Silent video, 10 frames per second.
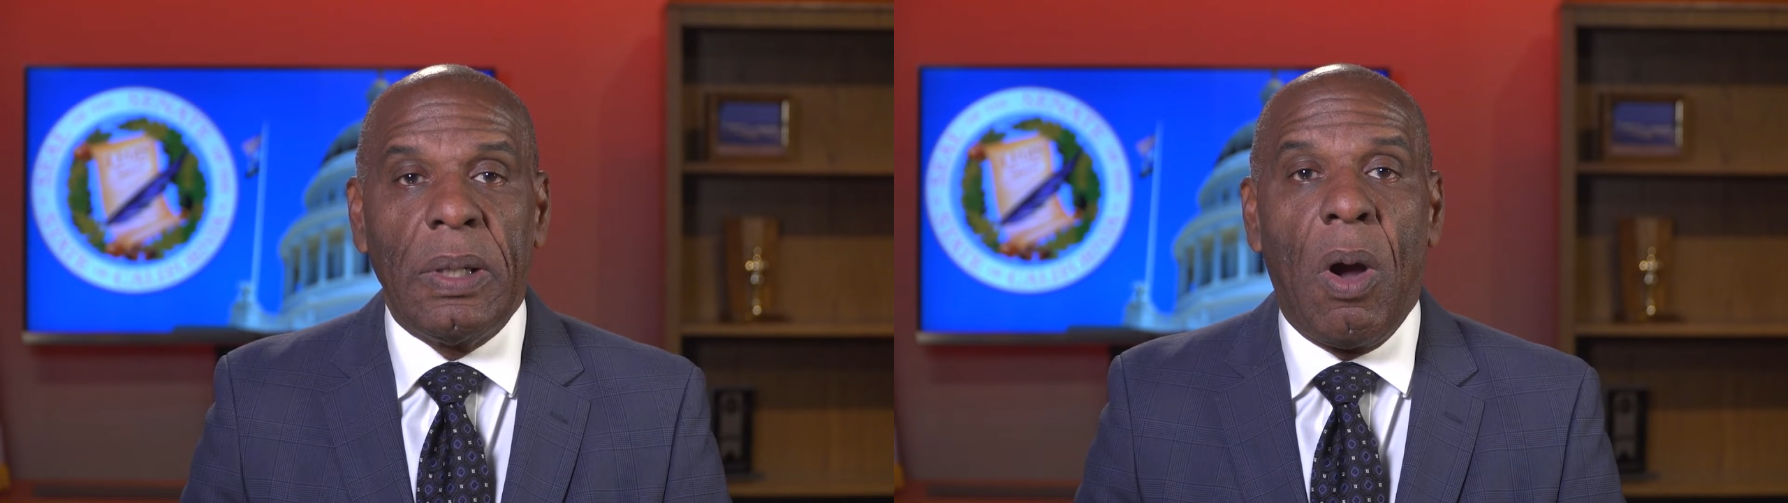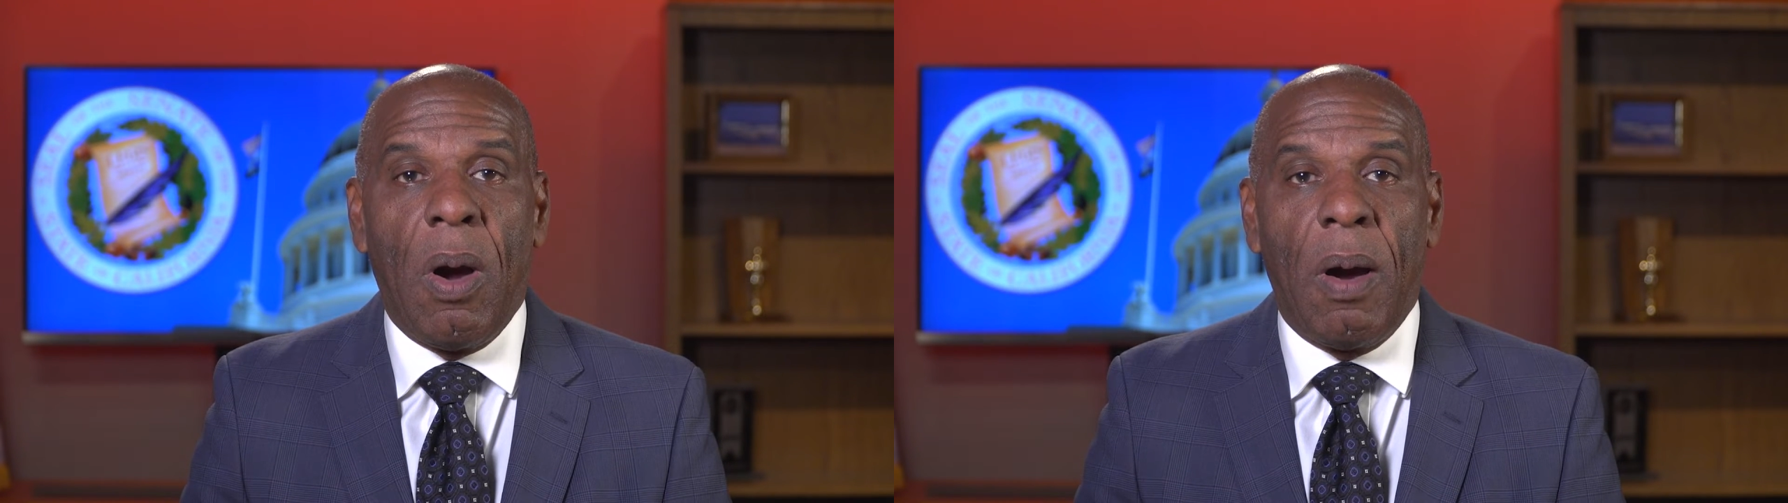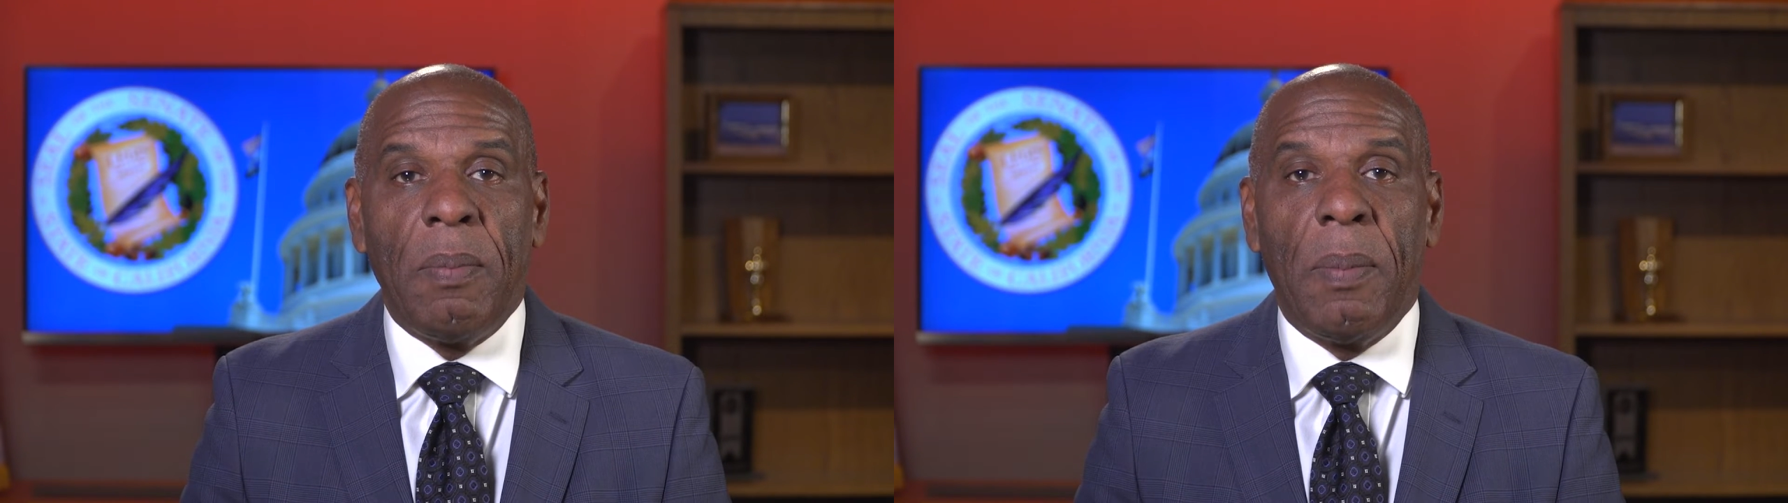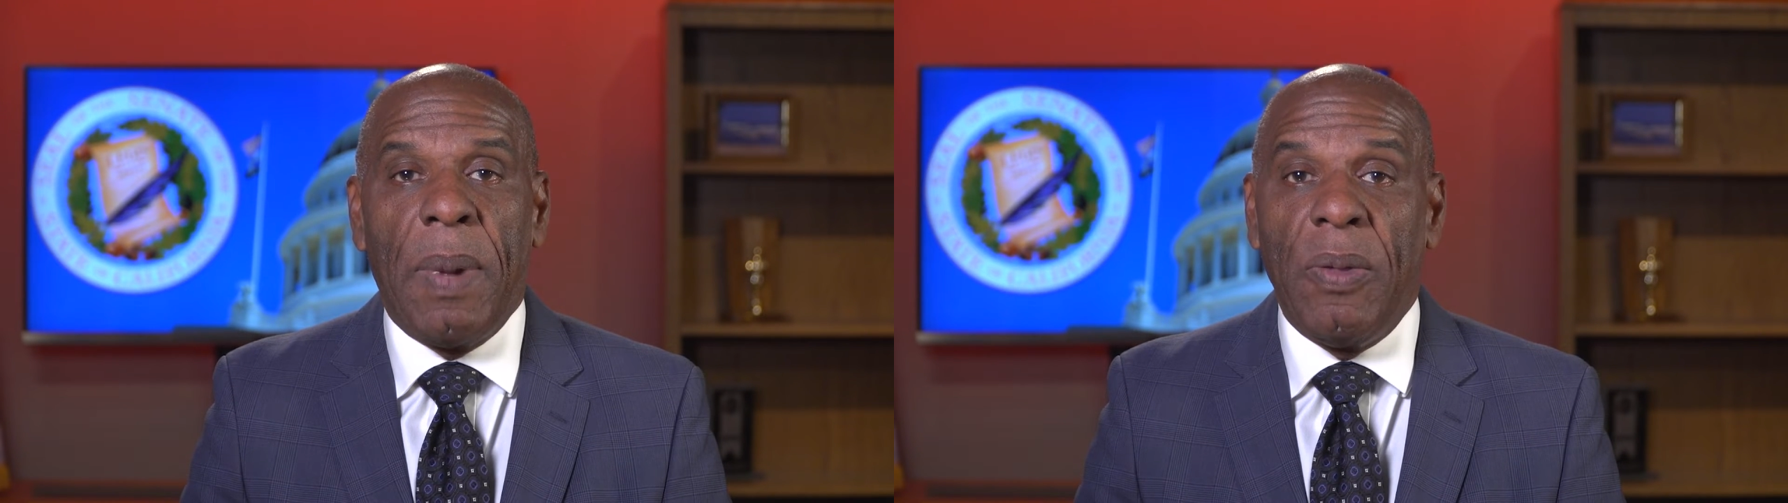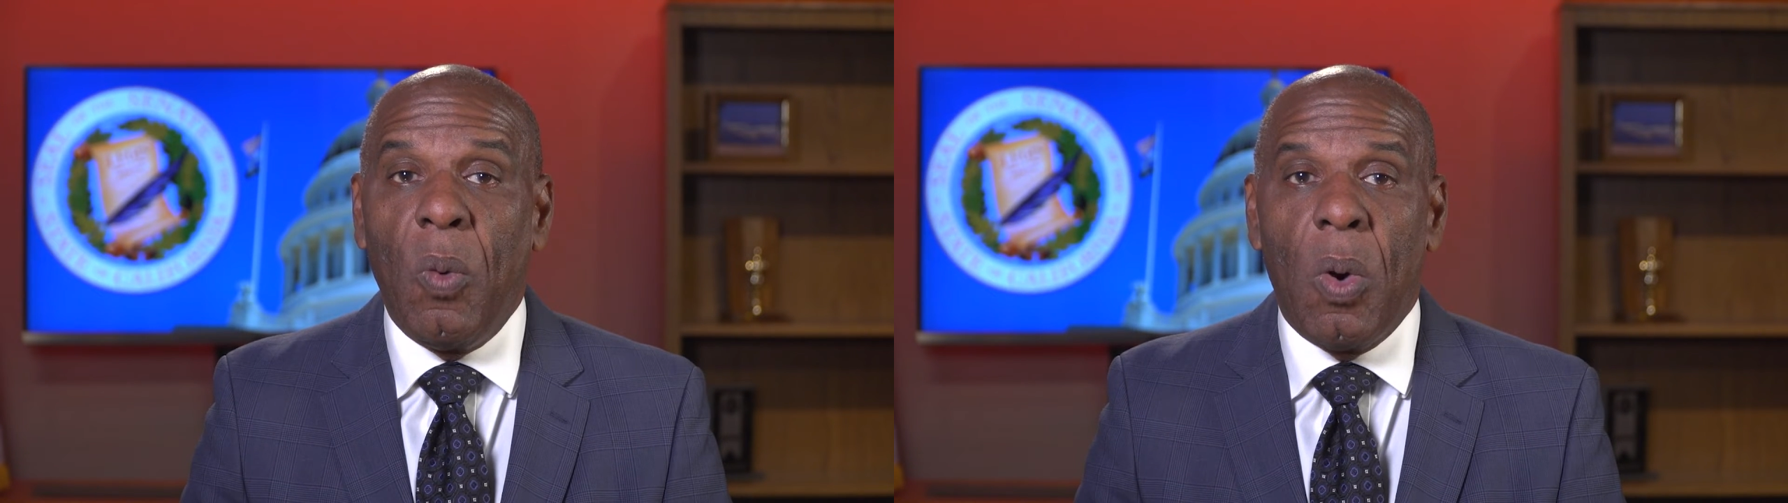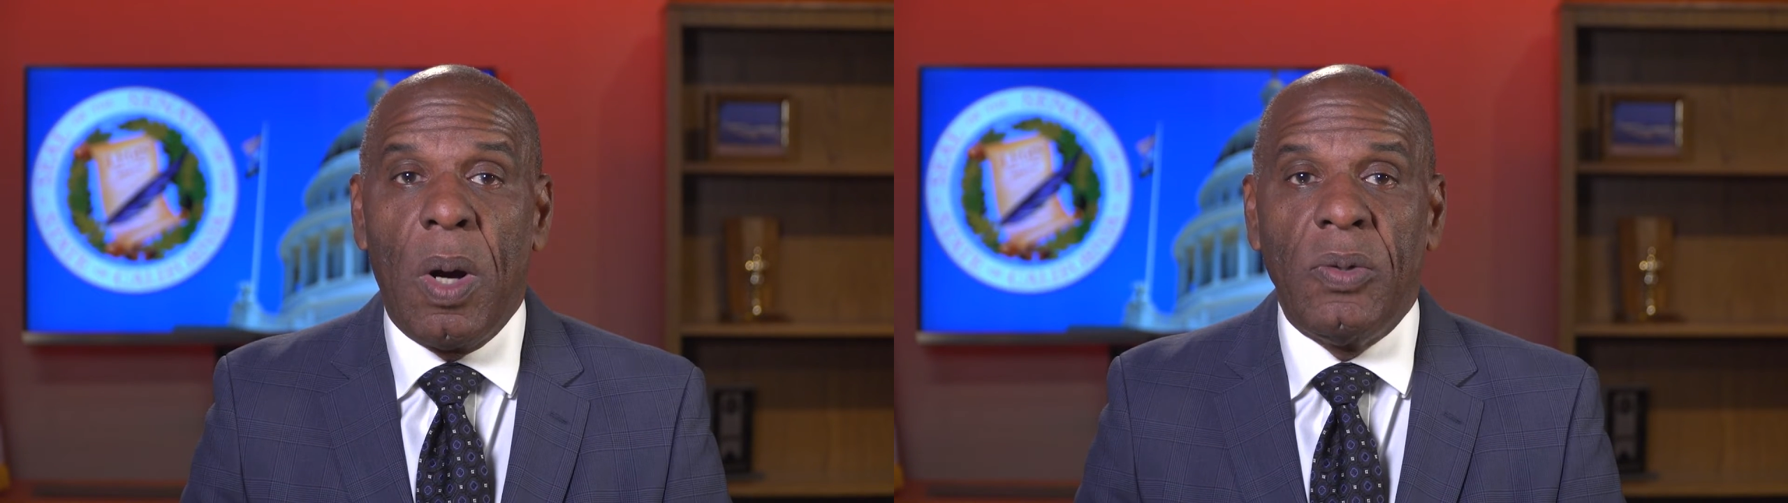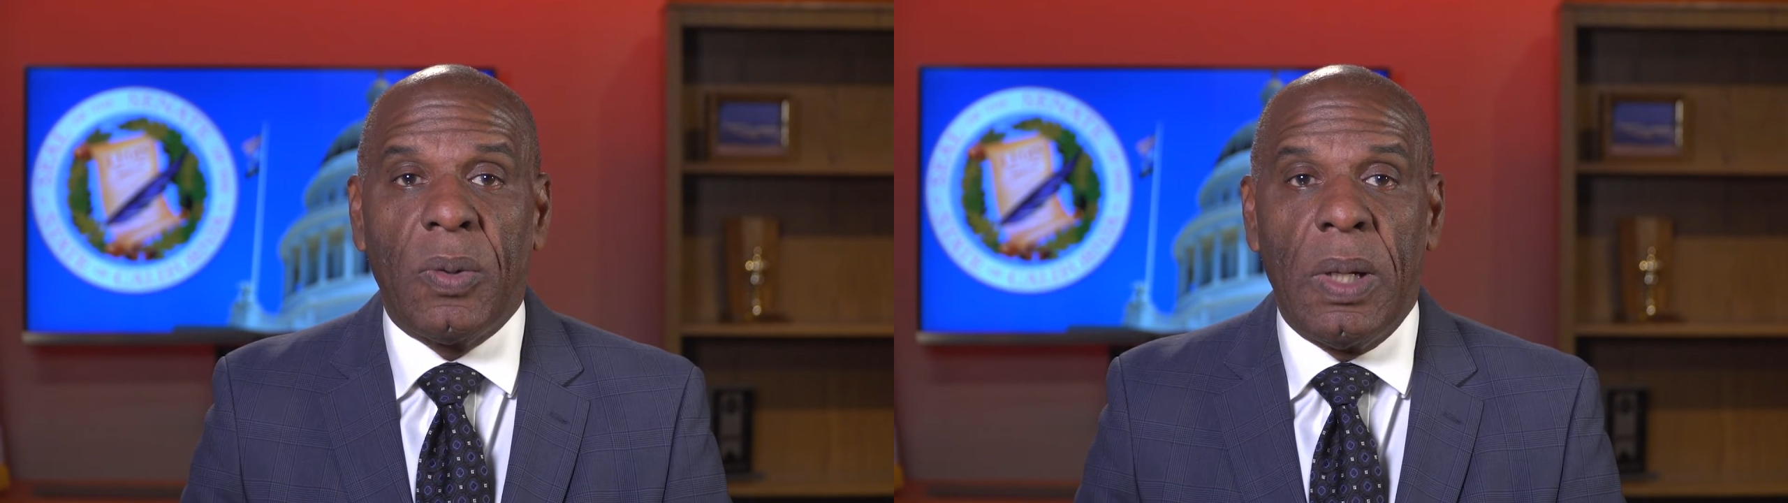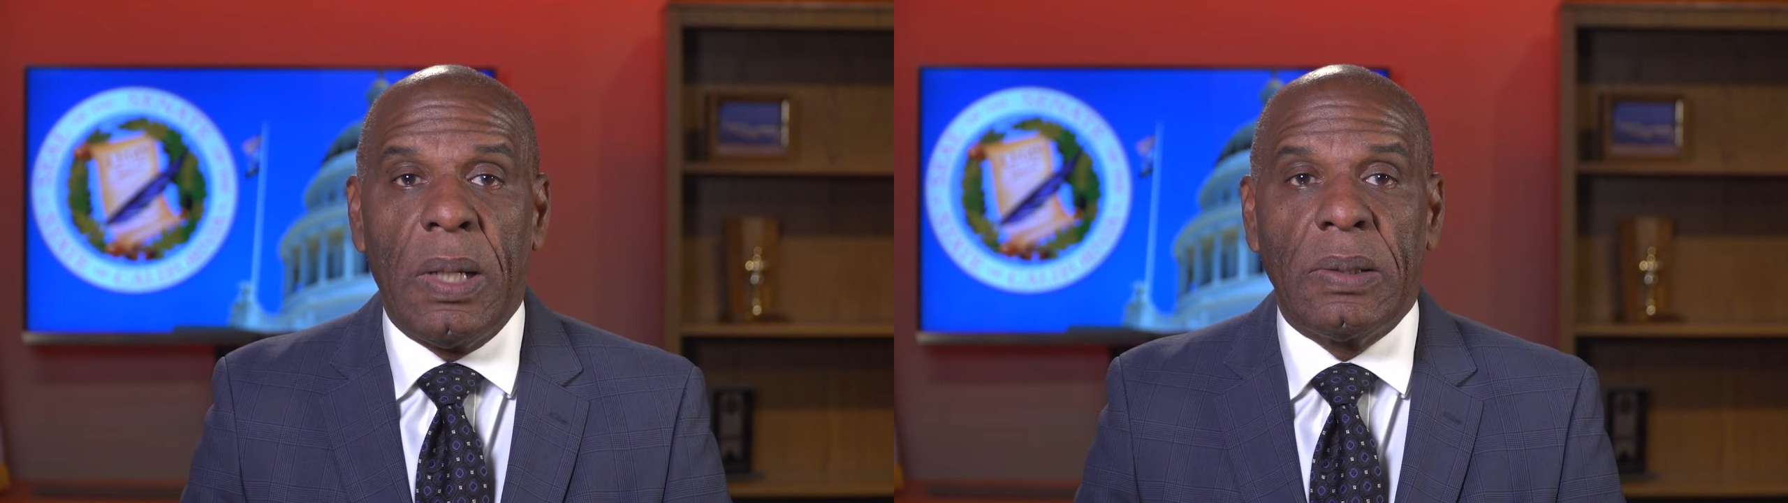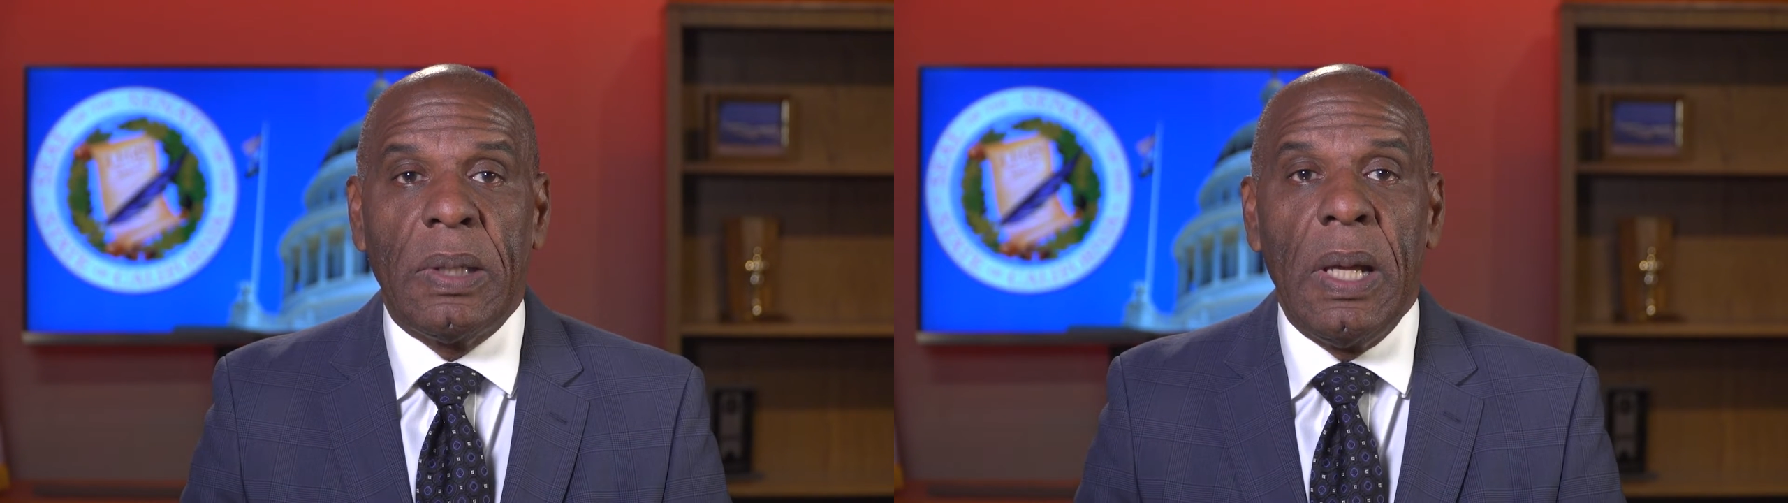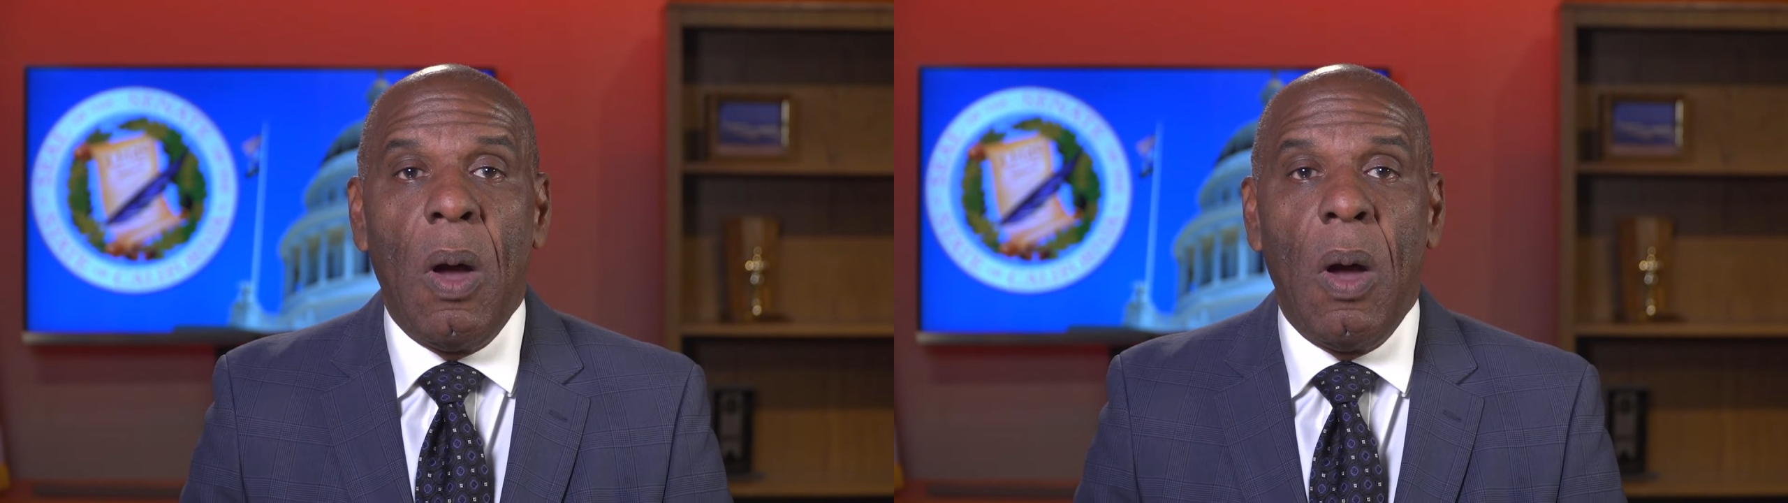harmed by the war on drugs